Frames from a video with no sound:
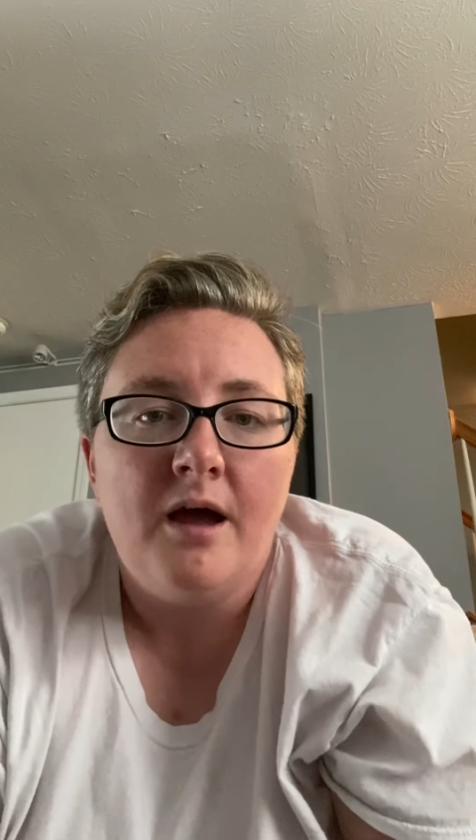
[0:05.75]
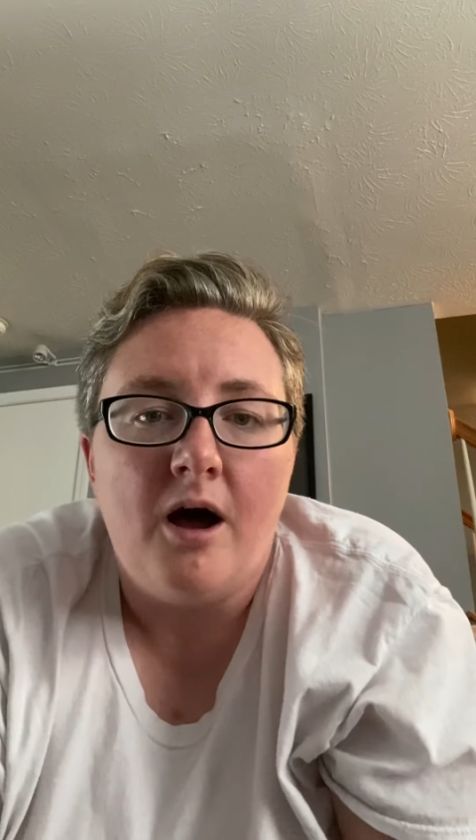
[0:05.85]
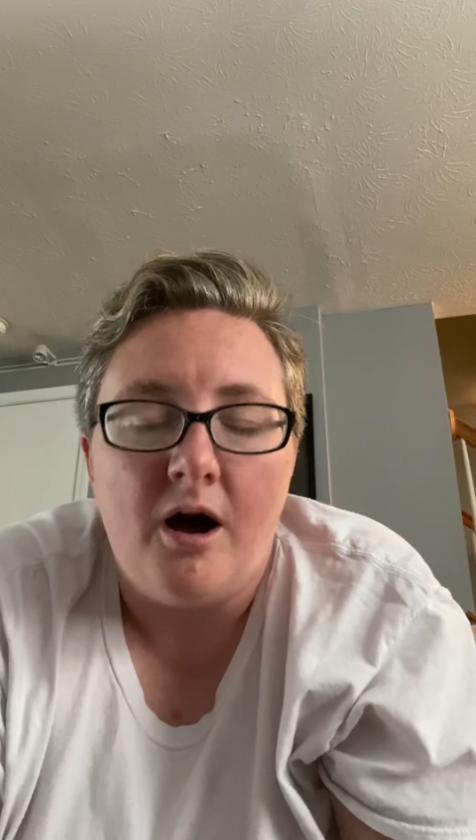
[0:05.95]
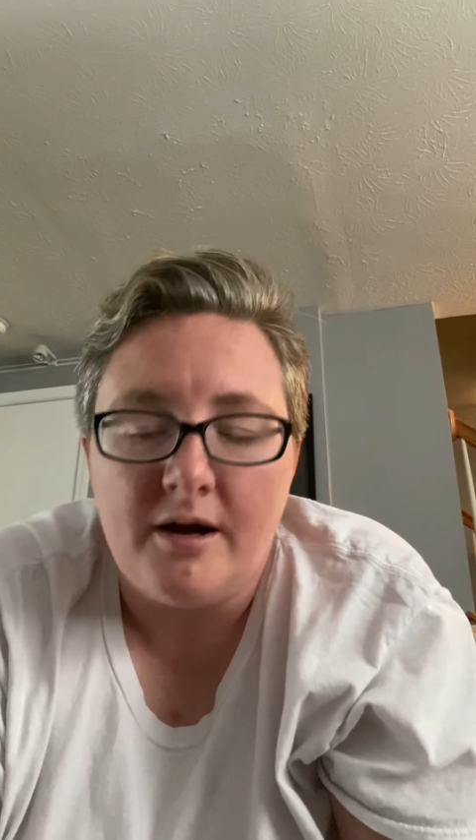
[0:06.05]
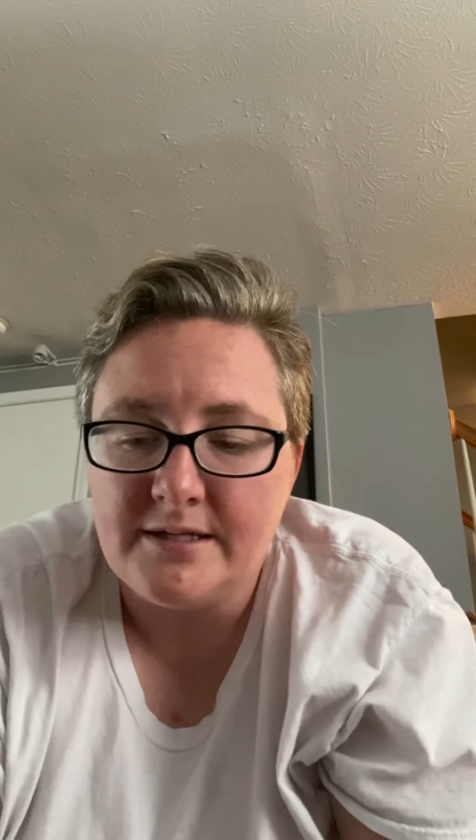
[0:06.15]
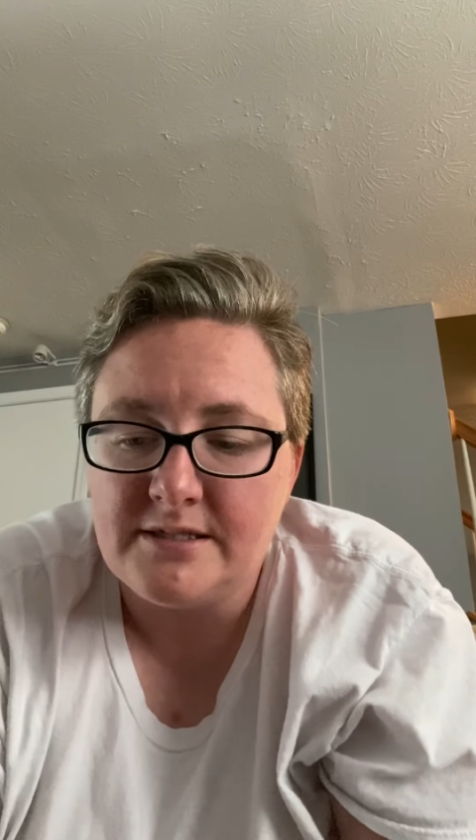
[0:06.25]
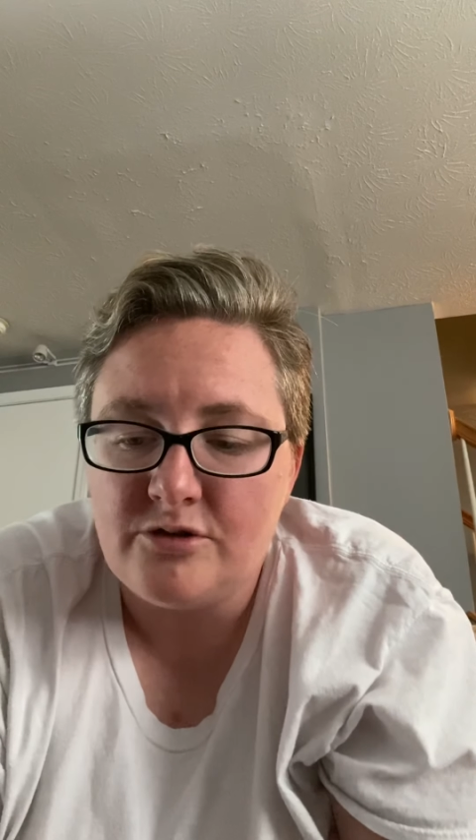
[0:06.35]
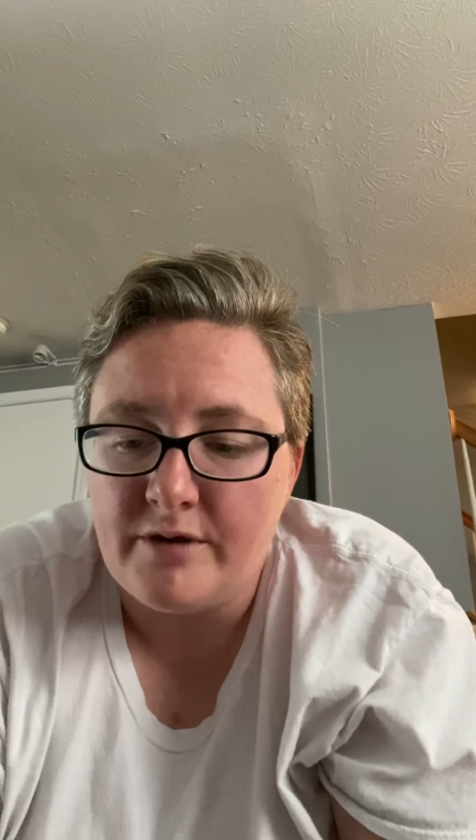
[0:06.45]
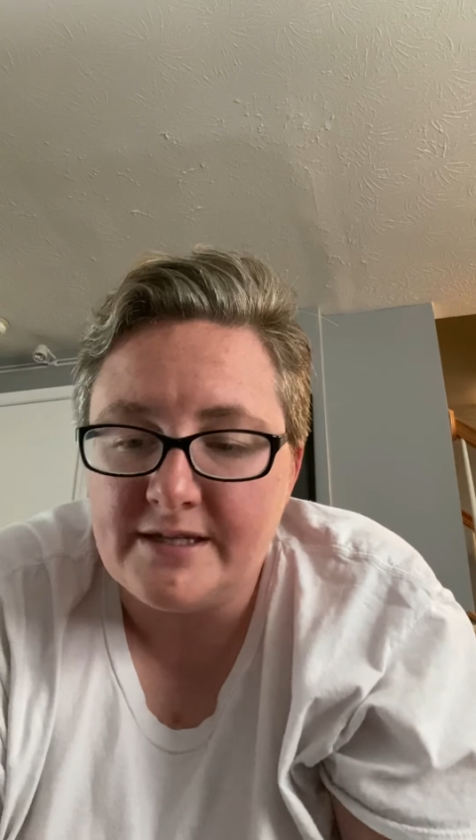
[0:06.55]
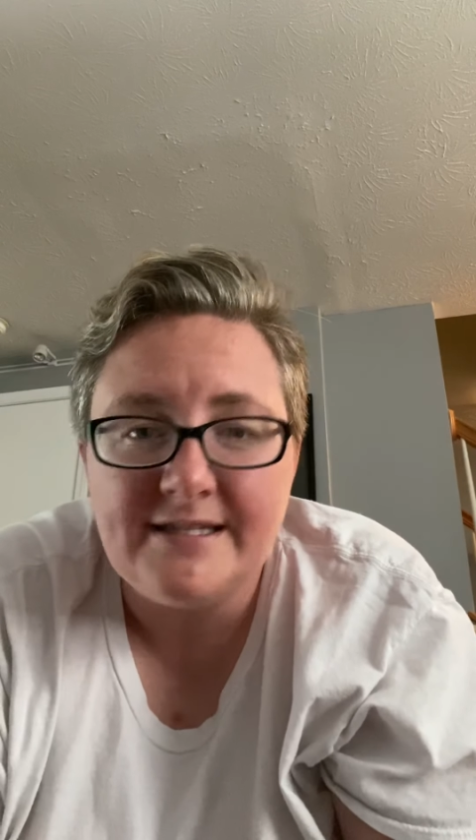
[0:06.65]
August
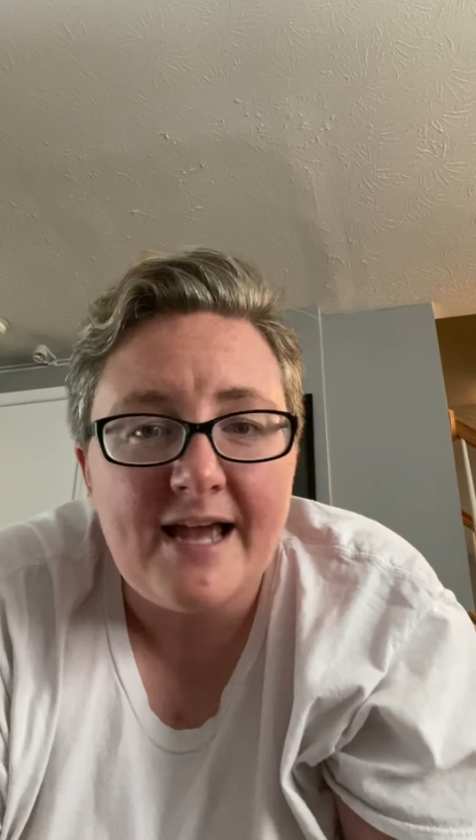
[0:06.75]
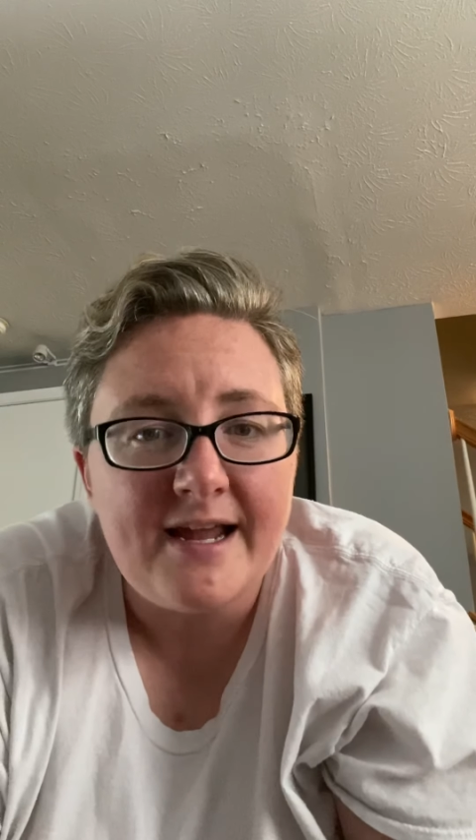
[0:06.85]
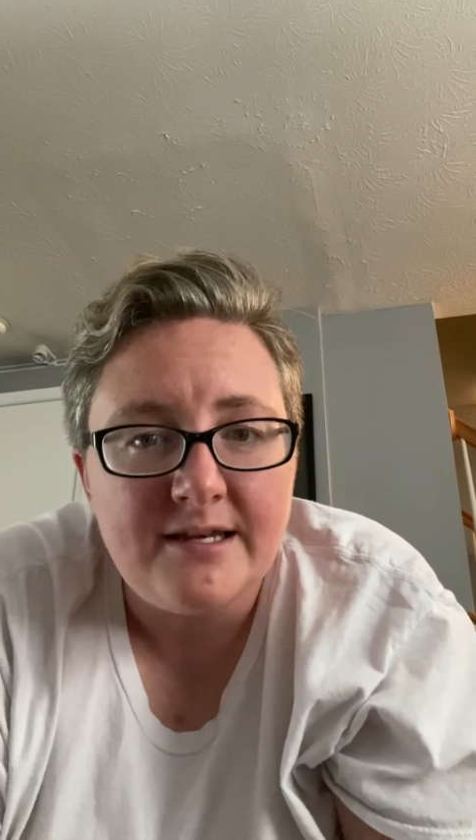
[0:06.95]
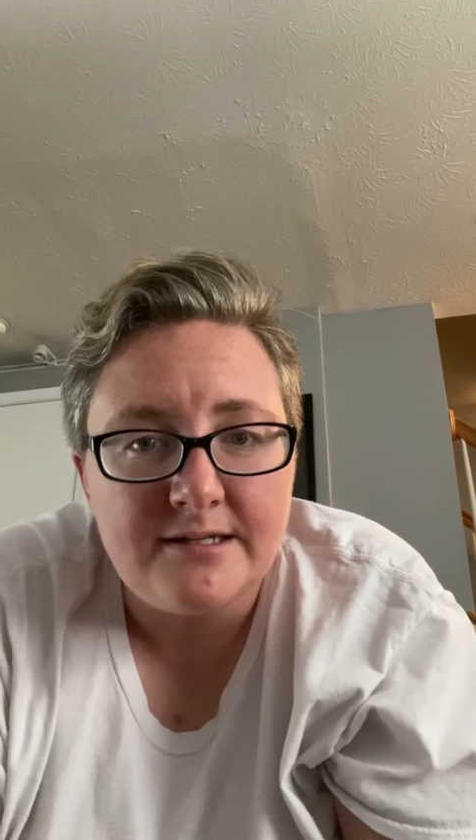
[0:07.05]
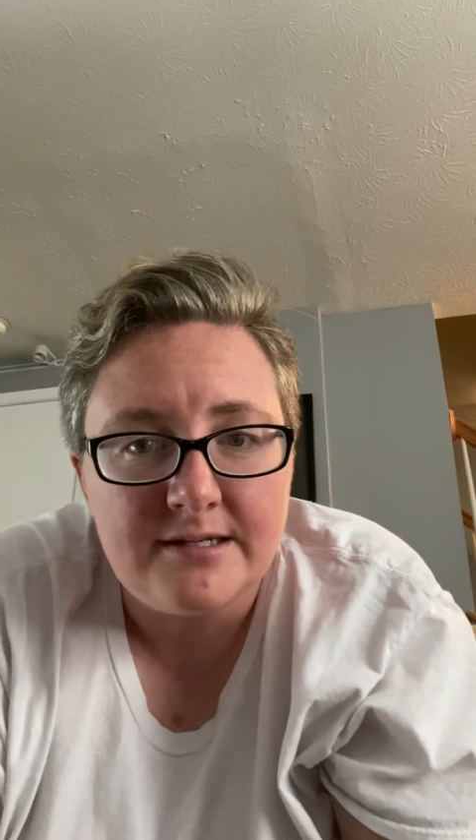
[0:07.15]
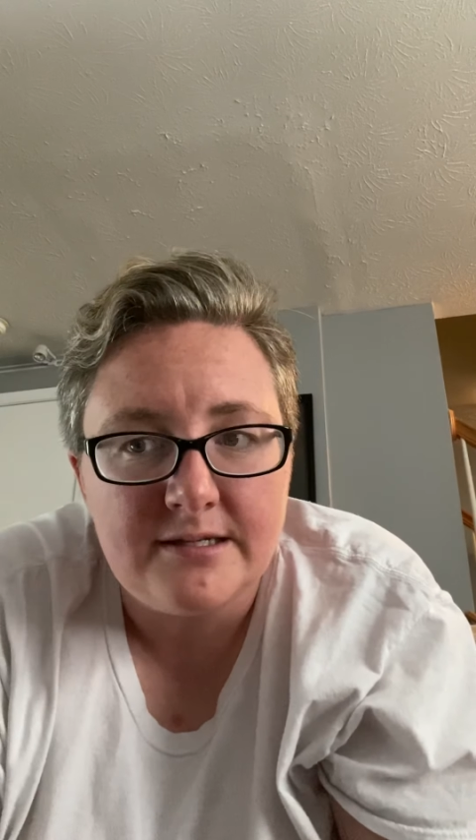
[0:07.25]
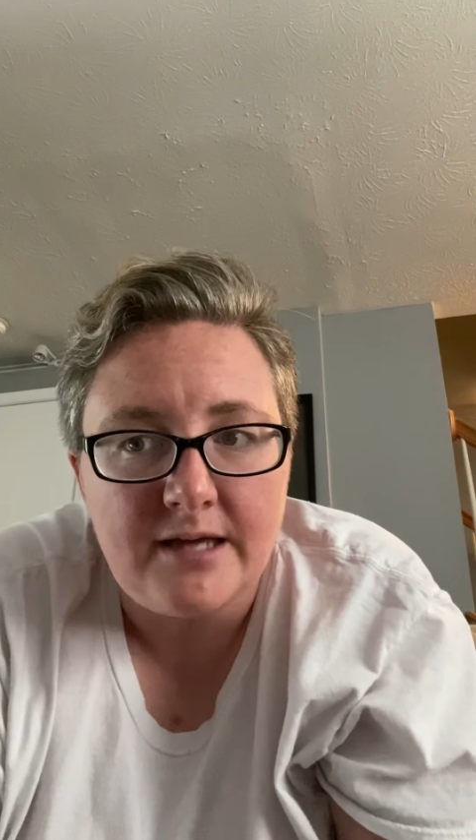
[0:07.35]
22nd,